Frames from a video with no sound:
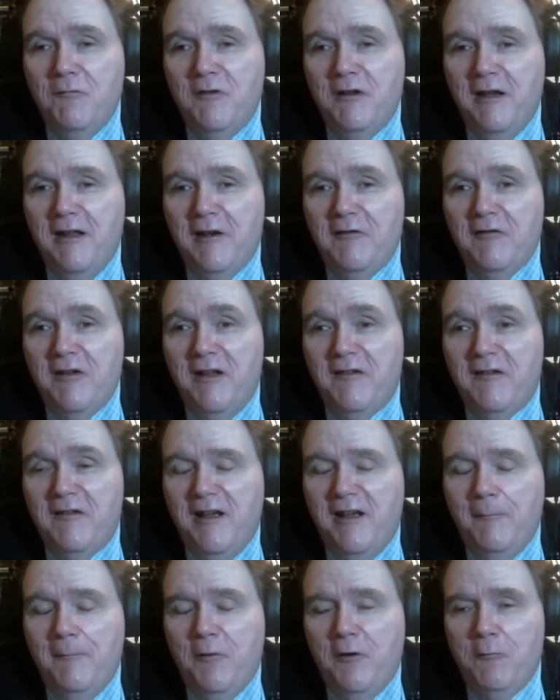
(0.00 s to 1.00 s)
And at that
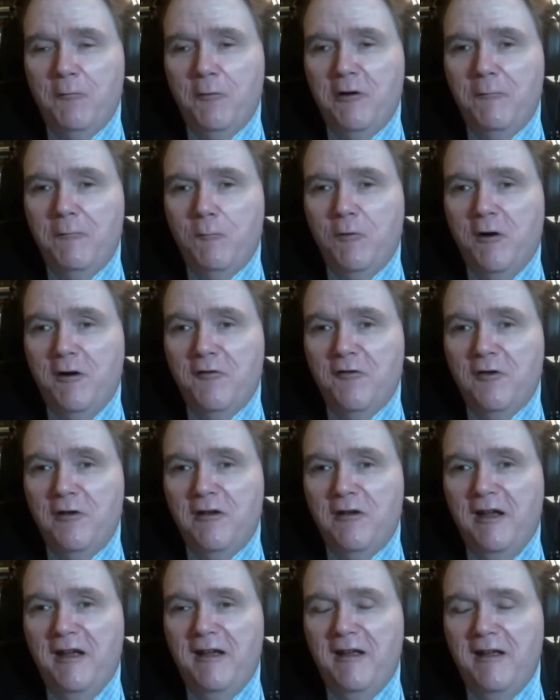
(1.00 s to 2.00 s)
time, there really wasn't
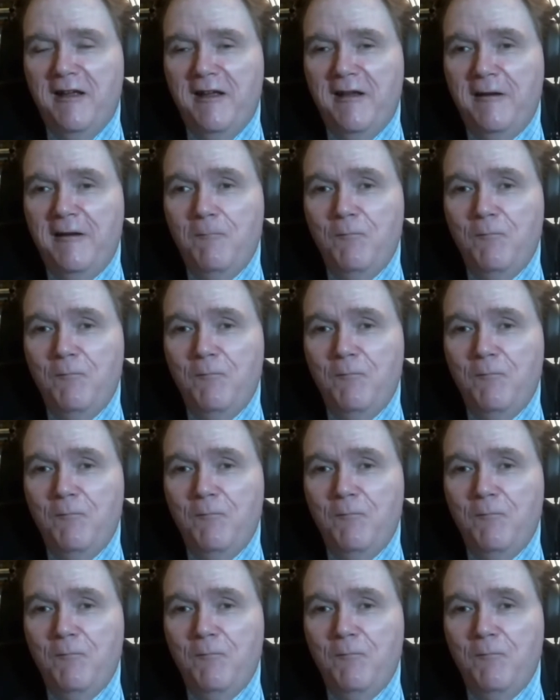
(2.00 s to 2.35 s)
there